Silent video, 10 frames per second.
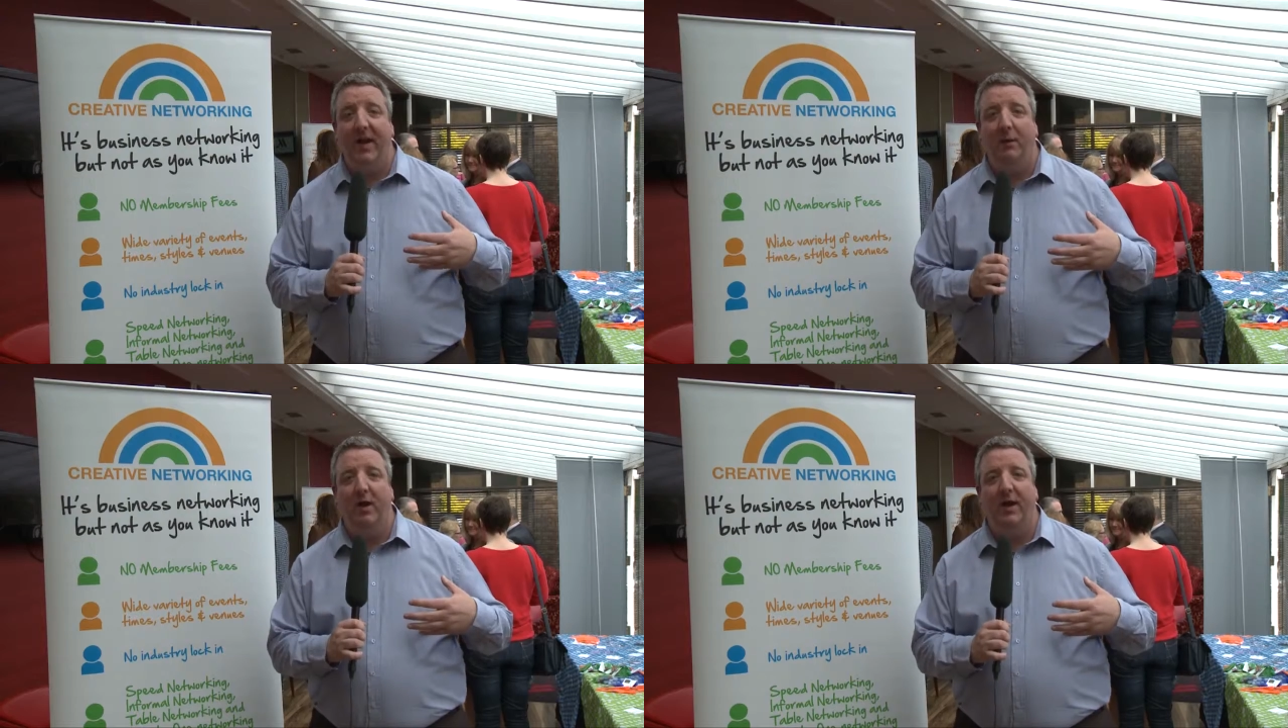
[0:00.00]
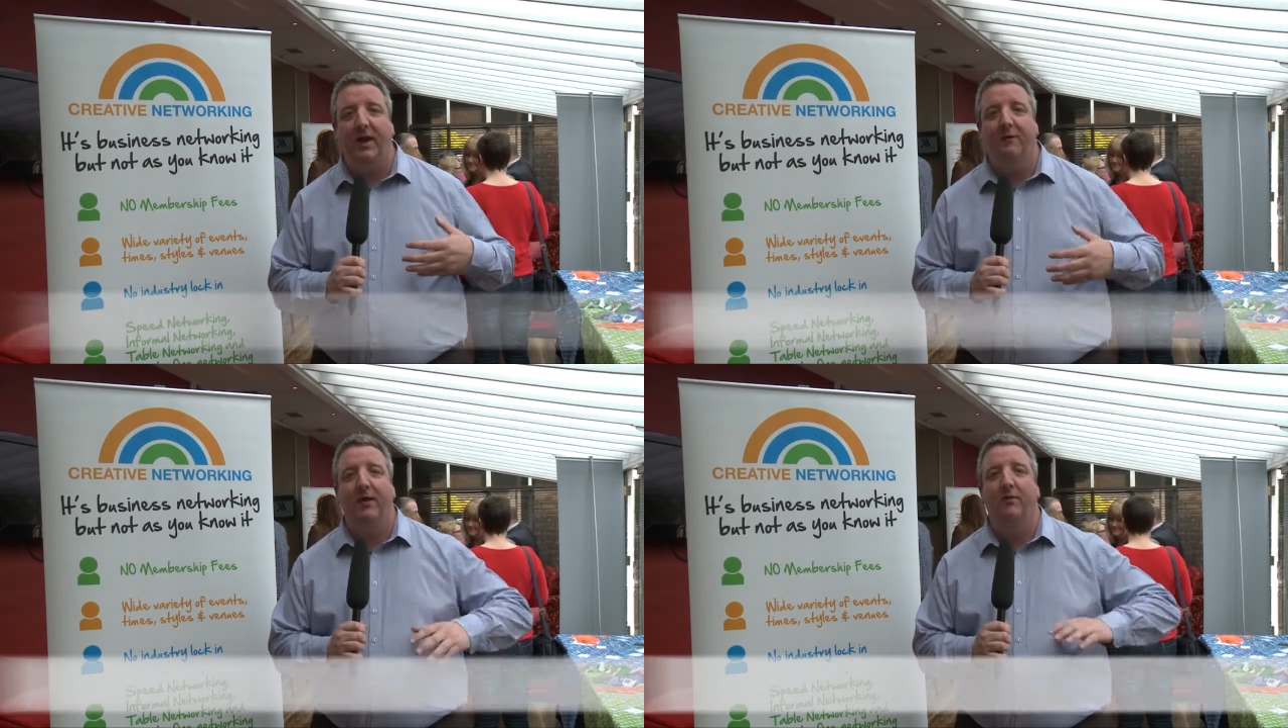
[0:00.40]

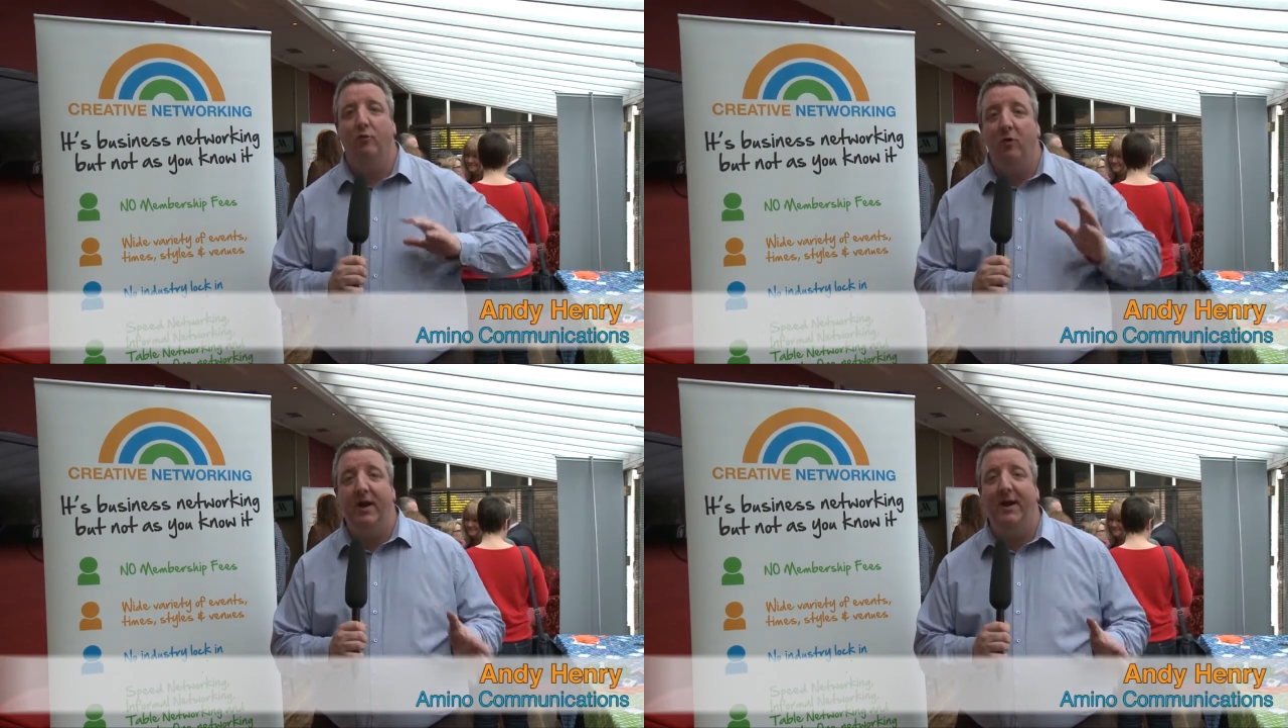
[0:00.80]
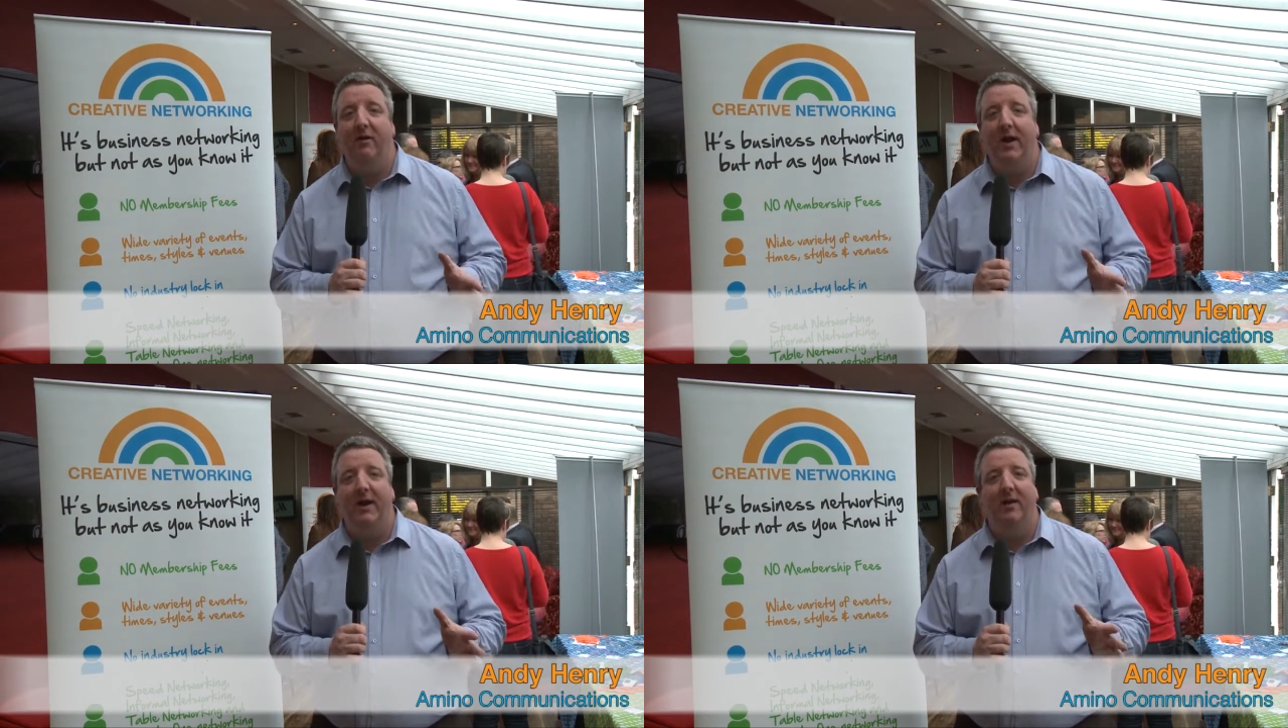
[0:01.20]
networking events are really
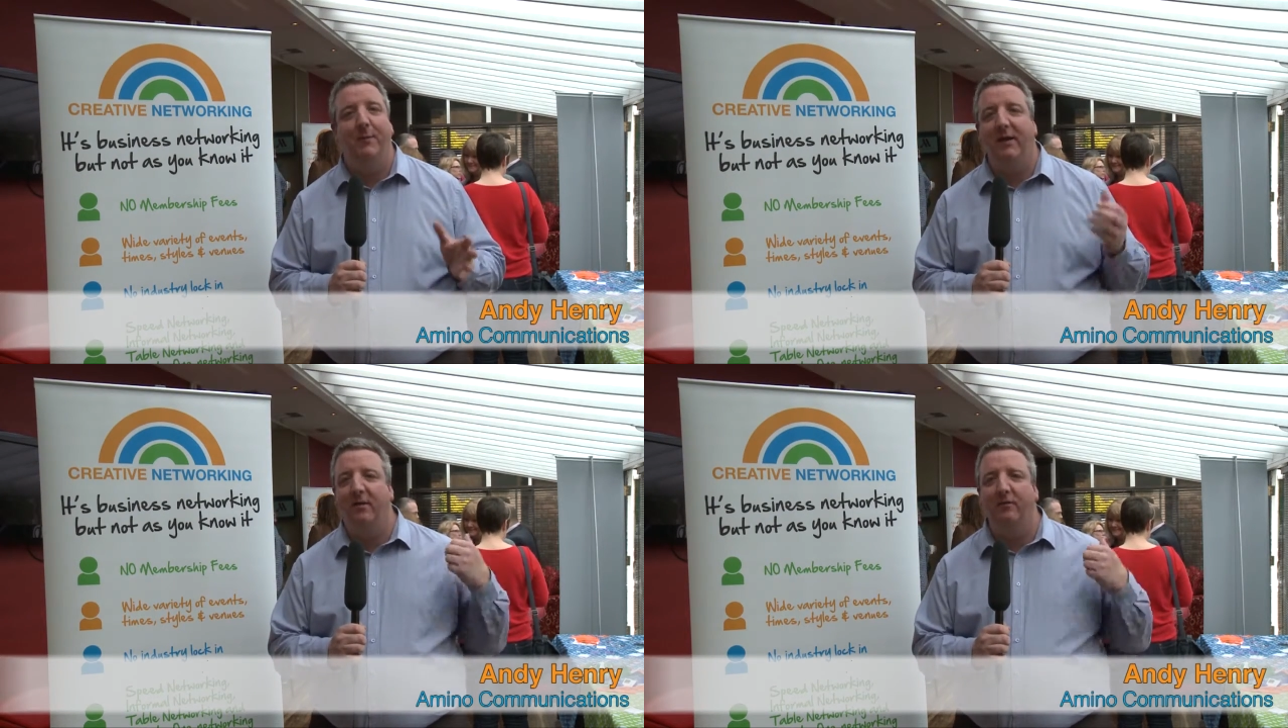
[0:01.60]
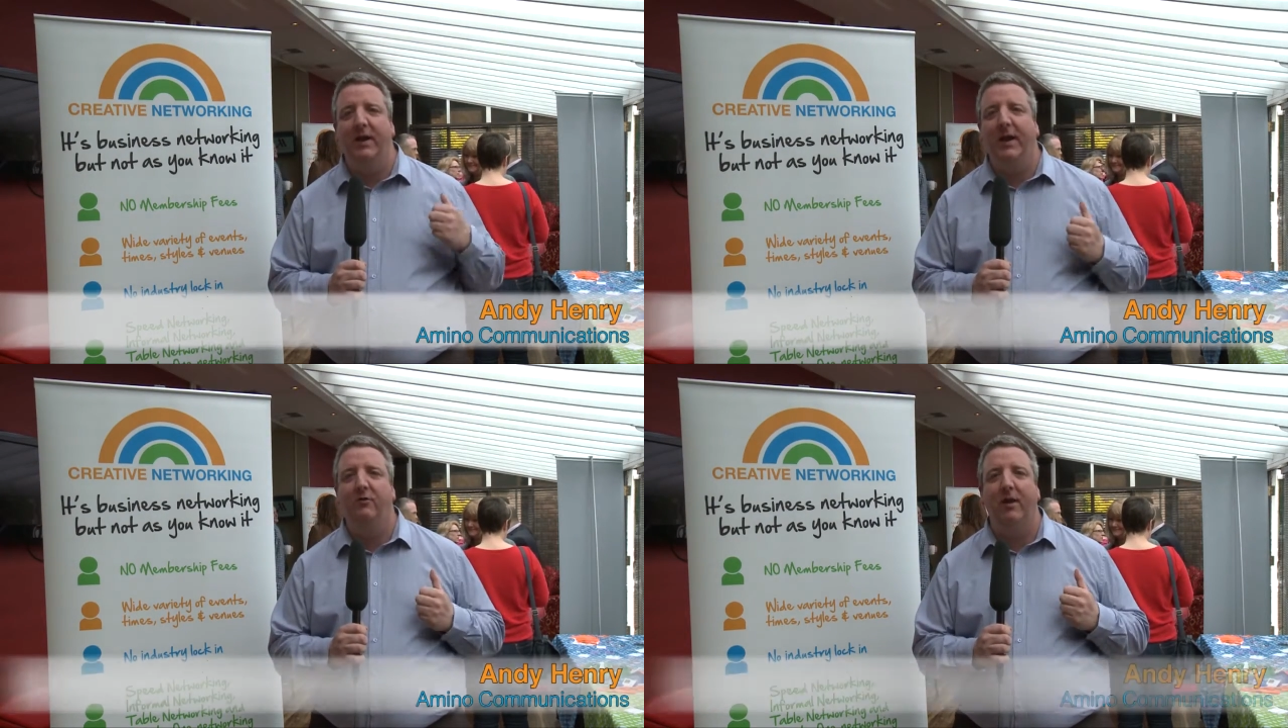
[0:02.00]
great. I've met some
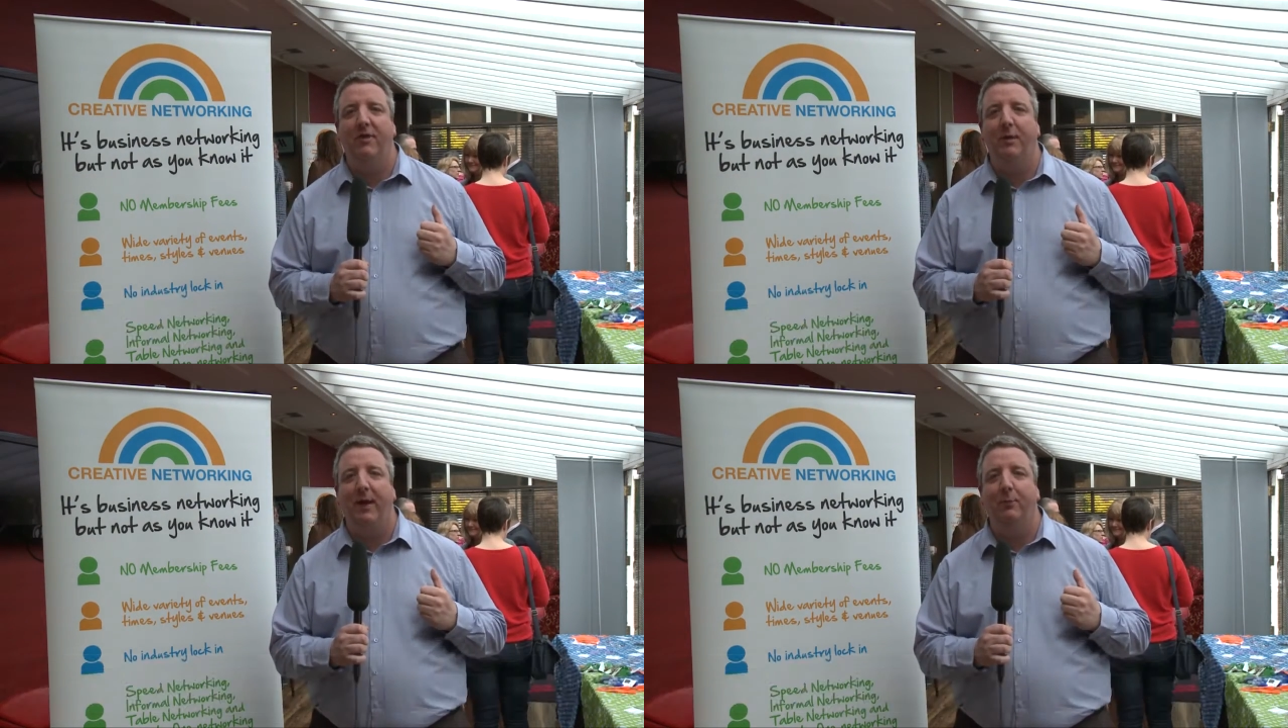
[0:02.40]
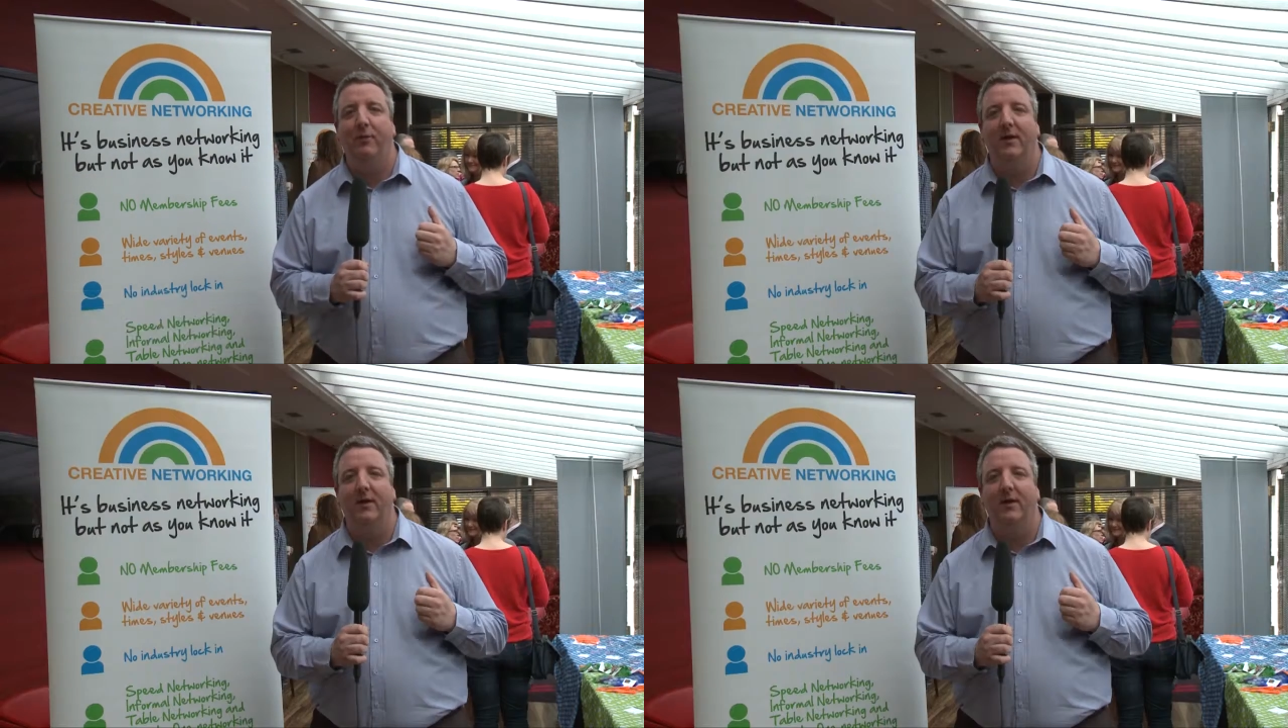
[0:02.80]
really interesting people